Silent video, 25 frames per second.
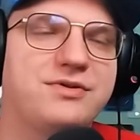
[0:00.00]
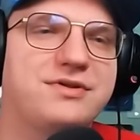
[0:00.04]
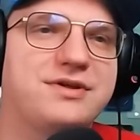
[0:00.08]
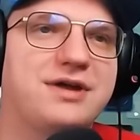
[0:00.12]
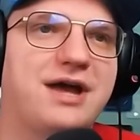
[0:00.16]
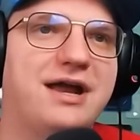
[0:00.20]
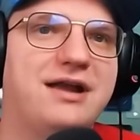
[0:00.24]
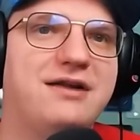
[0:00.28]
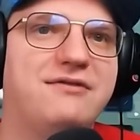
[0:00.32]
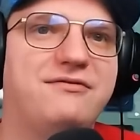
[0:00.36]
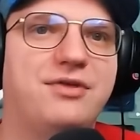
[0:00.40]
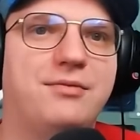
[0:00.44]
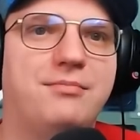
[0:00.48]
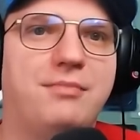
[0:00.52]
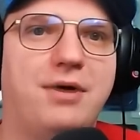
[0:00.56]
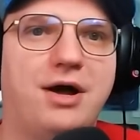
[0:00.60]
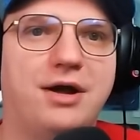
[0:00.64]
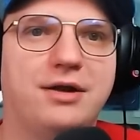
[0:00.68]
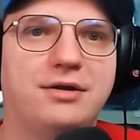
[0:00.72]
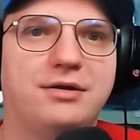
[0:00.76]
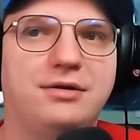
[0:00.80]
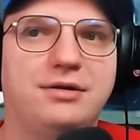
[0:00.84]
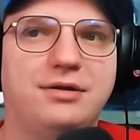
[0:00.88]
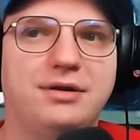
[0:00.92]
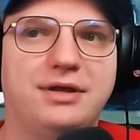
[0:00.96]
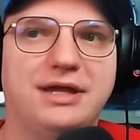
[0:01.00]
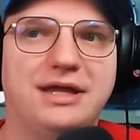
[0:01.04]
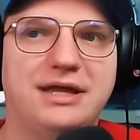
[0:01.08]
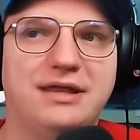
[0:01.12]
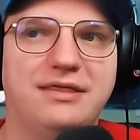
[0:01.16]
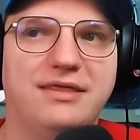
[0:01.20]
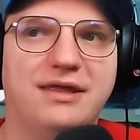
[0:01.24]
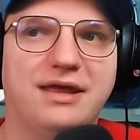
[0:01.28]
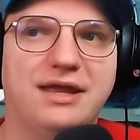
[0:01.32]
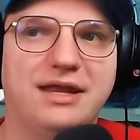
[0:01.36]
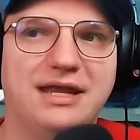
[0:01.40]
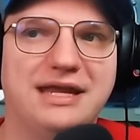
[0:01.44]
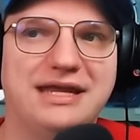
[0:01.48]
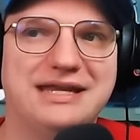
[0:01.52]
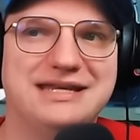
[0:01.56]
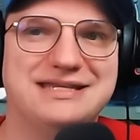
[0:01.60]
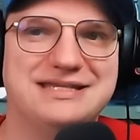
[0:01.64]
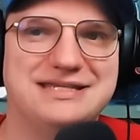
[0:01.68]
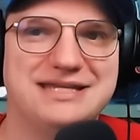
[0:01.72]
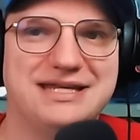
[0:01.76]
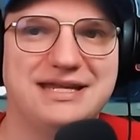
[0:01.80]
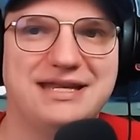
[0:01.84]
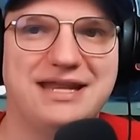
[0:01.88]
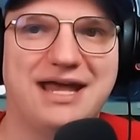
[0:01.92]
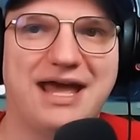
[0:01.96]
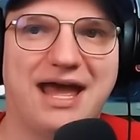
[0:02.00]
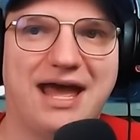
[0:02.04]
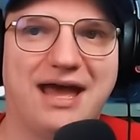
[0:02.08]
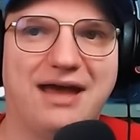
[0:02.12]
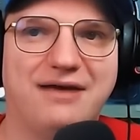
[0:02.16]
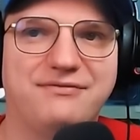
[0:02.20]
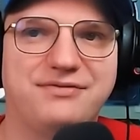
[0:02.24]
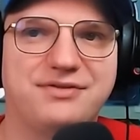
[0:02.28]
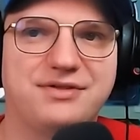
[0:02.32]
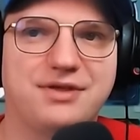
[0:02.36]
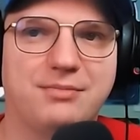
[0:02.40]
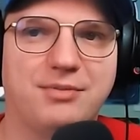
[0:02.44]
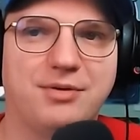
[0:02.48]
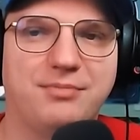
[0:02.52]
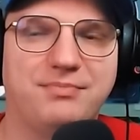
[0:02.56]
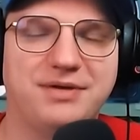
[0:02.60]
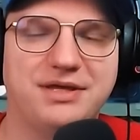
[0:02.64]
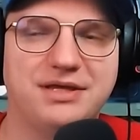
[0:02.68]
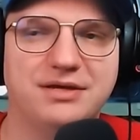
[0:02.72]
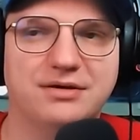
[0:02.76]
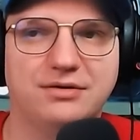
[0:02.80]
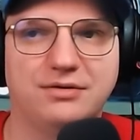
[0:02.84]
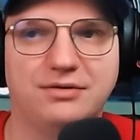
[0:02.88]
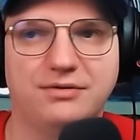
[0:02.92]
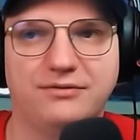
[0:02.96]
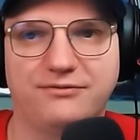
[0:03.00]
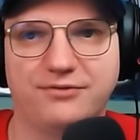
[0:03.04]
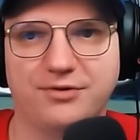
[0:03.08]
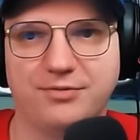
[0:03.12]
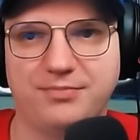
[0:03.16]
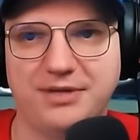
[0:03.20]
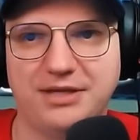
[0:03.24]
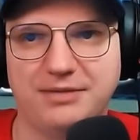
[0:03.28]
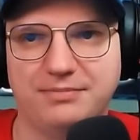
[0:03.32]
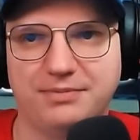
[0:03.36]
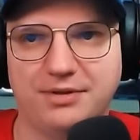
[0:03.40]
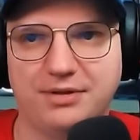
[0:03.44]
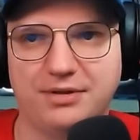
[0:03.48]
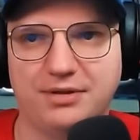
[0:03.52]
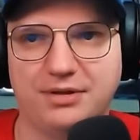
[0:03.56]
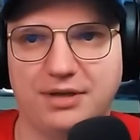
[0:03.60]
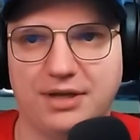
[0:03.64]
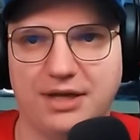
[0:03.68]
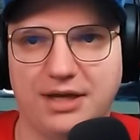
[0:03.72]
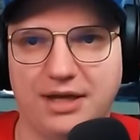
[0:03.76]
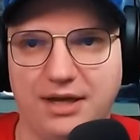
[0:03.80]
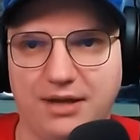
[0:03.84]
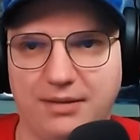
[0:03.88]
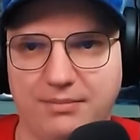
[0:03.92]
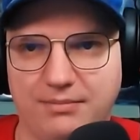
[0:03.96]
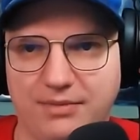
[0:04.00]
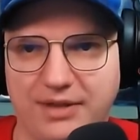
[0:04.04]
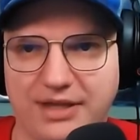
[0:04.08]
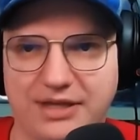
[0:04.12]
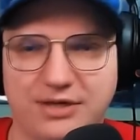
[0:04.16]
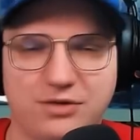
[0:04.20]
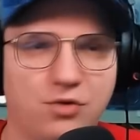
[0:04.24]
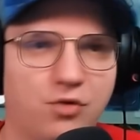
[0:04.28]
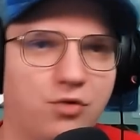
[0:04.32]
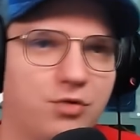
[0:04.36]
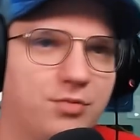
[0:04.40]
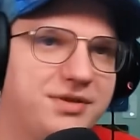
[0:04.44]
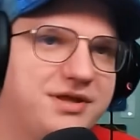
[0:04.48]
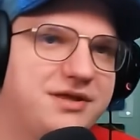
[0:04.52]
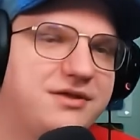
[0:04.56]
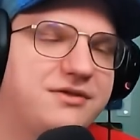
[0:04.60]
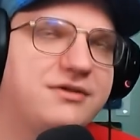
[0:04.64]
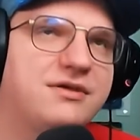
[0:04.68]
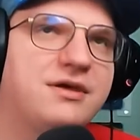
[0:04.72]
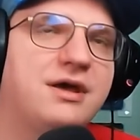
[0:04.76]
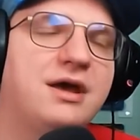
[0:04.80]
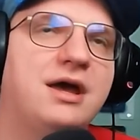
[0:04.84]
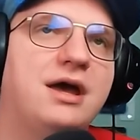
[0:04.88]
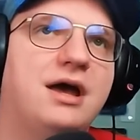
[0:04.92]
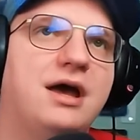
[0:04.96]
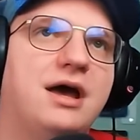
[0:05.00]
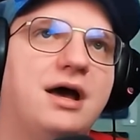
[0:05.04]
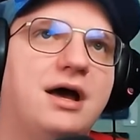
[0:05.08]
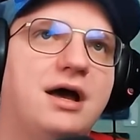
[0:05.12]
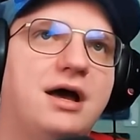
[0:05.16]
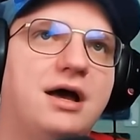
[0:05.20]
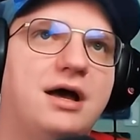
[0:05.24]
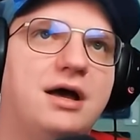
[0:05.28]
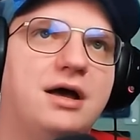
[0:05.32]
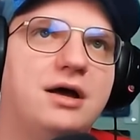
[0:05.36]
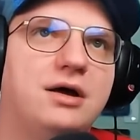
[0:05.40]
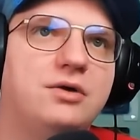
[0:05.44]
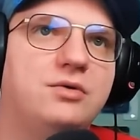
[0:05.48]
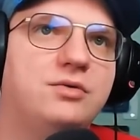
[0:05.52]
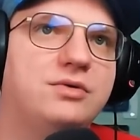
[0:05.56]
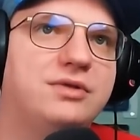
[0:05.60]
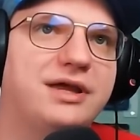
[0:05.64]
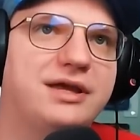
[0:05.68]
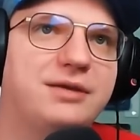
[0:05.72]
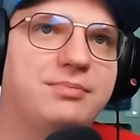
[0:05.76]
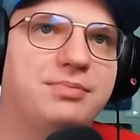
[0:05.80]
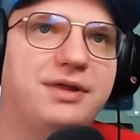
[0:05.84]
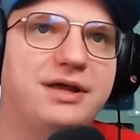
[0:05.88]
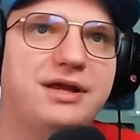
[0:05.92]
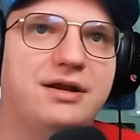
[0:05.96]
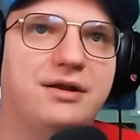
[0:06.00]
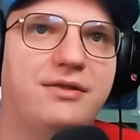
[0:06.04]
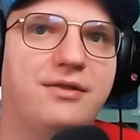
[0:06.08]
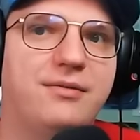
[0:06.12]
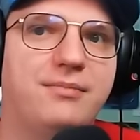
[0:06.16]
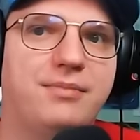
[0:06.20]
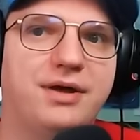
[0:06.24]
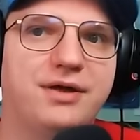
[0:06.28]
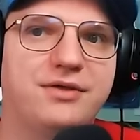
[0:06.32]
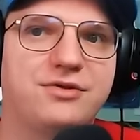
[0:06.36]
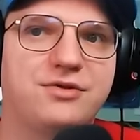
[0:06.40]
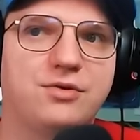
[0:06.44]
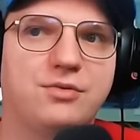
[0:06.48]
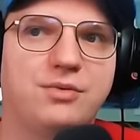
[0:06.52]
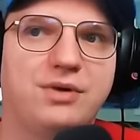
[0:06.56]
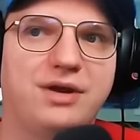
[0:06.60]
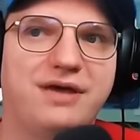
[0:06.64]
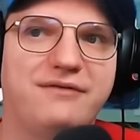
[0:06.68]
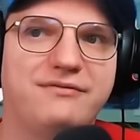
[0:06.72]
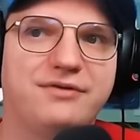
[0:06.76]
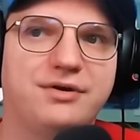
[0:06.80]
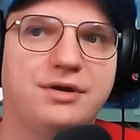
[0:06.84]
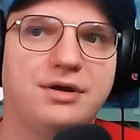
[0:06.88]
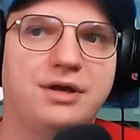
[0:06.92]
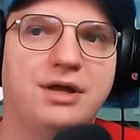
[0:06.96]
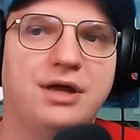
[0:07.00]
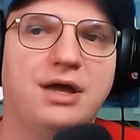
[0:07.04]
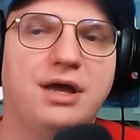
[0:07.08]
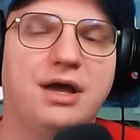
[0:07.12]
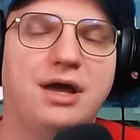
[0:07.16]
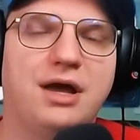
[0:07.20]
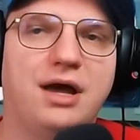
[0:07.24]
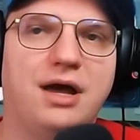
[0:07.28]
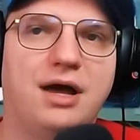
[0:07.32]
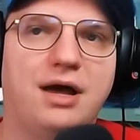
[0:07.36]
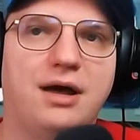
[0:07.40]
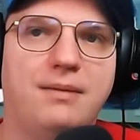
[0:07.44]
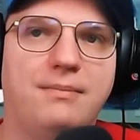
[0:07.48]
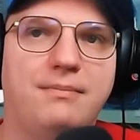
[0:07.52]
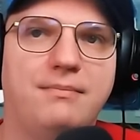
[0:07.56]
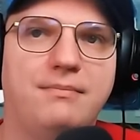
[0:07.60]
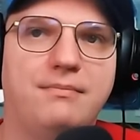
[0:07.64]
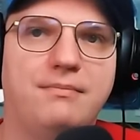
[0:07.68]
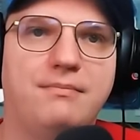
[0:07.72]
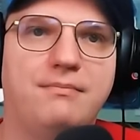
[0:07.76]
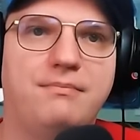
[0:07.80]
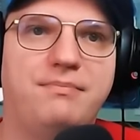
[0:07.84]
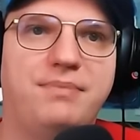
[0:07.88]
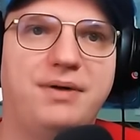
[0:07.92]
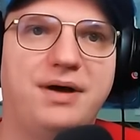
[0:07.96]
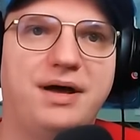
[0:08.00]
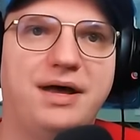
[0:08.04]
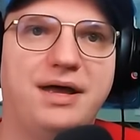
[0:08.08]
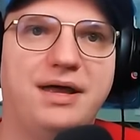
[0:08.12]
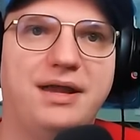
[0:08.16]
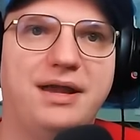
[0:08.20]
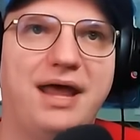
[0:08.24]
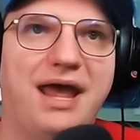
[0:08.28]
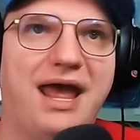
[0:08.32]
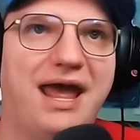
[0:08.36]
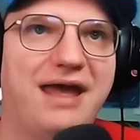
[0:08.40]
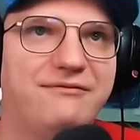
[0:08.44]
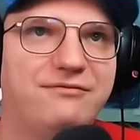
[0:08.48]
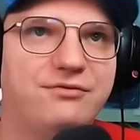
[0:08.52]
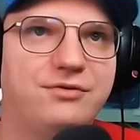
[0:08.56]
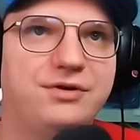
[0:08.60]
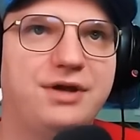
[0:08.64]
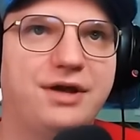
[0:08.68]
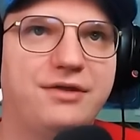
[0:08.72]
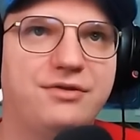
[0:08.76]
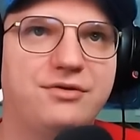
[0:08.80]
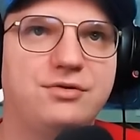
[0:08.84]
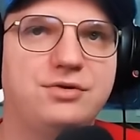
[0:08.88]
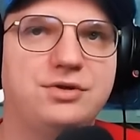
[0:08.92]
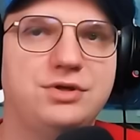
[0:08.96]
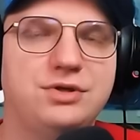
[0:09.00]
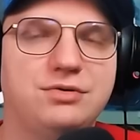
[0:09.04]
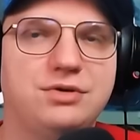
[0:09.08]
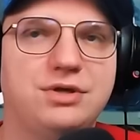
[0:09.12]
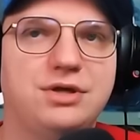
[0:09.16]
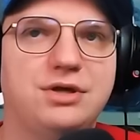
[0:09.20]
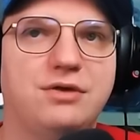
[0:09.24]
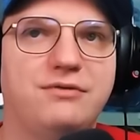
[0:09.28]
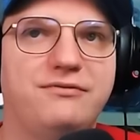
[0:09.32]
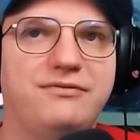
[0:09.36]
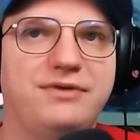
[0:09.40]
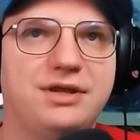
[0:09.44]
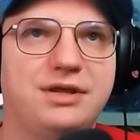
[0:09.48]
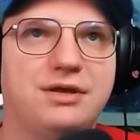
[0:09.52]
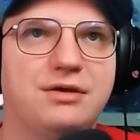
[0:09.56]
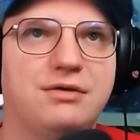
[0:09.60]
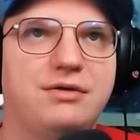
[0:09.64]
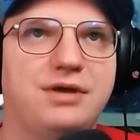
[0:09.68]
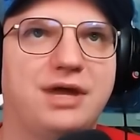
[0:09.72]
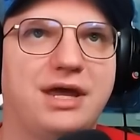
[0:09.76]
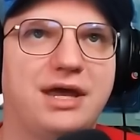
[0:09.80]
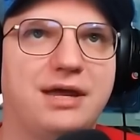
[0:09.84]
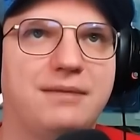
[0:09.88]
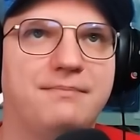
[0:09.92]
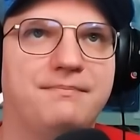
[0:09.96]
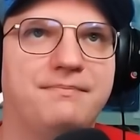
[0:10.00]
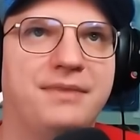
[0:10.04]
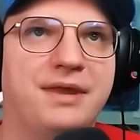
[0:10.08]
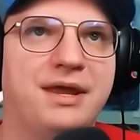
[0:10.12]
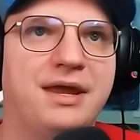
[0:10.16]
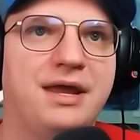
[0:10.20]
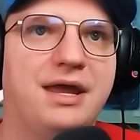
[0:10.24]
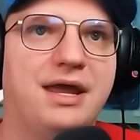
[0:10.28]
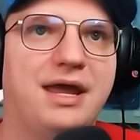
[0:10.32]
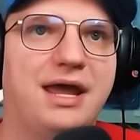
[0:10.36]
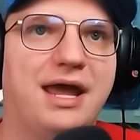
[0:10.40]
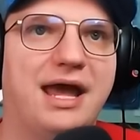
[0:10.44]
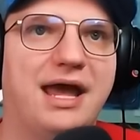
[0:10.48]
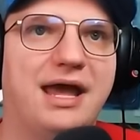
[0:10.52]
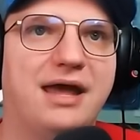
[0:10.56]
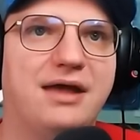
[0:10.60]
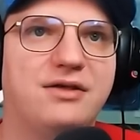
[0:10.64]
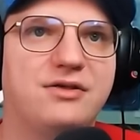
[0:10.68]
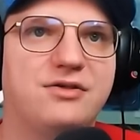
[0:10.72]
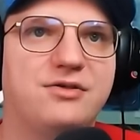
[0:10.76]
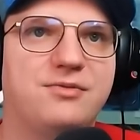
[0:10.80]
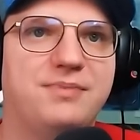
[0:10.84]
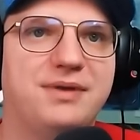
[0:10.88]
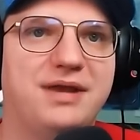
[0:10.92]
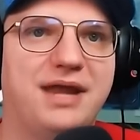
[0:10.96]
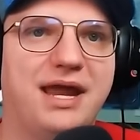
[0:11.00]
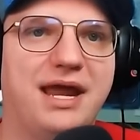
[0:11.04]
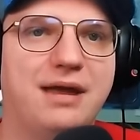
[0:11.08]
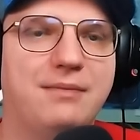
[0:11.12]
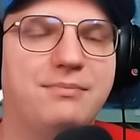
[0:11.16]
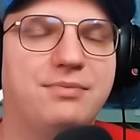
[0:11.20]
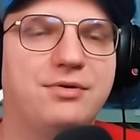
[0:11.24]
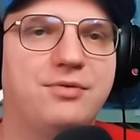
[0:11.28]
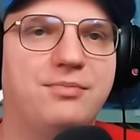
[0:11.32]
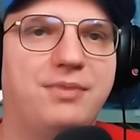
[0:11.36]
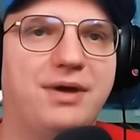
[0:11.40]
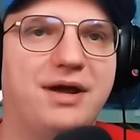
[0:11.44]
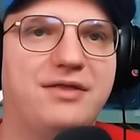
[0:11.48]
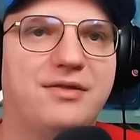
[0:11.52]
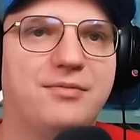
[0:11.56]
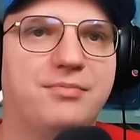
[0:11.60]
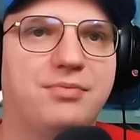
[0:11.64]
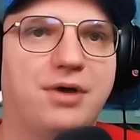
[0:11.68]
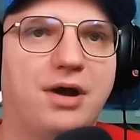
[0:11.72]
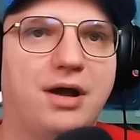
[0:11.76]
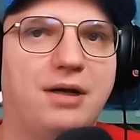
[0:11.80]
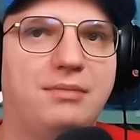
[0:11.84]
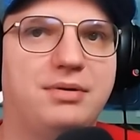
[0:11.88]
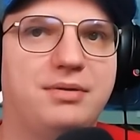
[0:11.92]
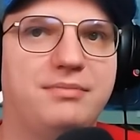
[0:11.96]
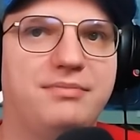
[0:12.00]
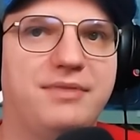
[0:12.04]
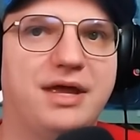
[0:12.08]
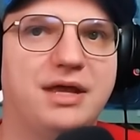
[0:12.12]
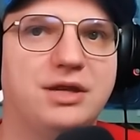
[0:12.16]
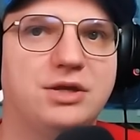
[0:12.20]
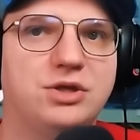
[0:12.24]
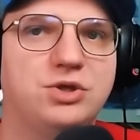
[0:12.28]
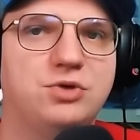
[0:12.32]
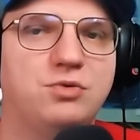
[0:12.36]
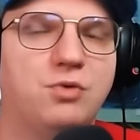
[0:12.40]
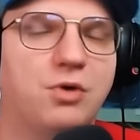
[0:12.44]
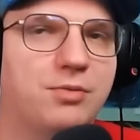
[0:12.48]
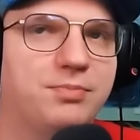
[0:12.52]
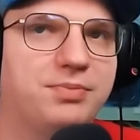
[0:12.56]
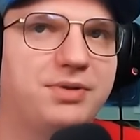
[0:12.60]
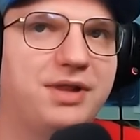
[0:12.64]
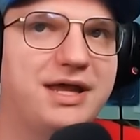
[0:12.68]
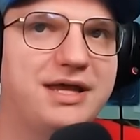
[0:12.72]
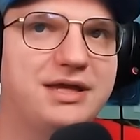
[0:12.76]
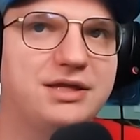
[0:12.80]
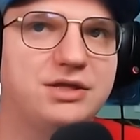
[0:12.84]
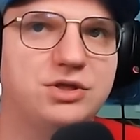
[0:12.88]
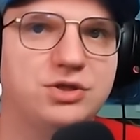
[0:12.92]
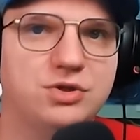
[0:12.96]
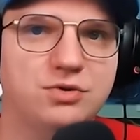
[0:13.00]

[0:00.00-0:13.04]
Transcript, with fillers: was kind of the model in that yeah. it did have some appeal for people, um, like normies, uh, who would like play it on the bus or whatever. Um, but every other Yu-Gi-Oh video game has been hampered by the problem that you are playing